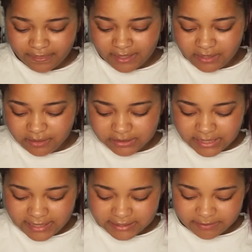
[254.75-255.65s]
It looks
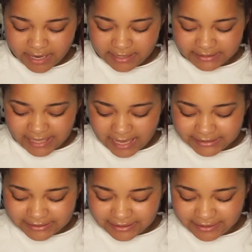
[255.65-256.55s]
like it's my exact
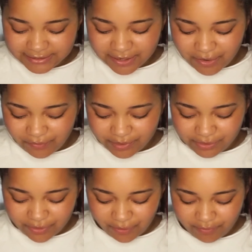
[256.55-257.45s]
skin tone when
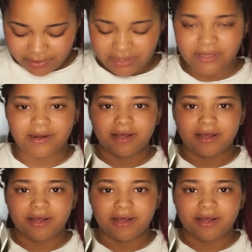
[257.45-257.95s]
you open it and